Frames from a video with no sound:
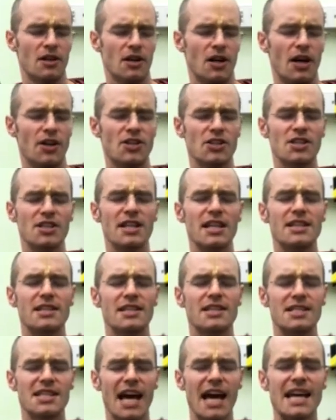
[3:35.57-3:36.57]
I just need
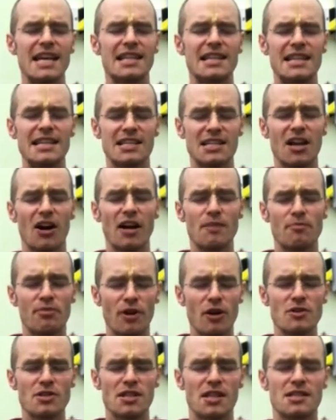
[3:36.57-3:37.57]
to take these nine
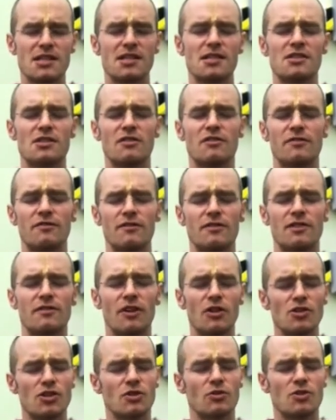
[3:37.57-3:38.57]
processes of
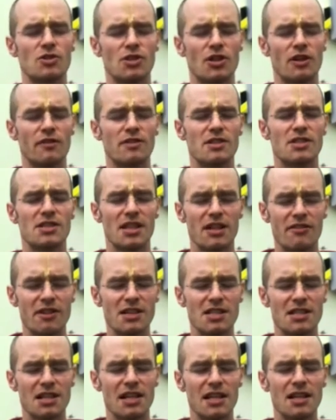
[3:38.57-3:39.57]
devotional service
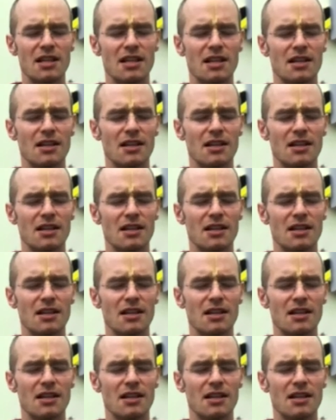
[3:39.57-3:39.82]
seriously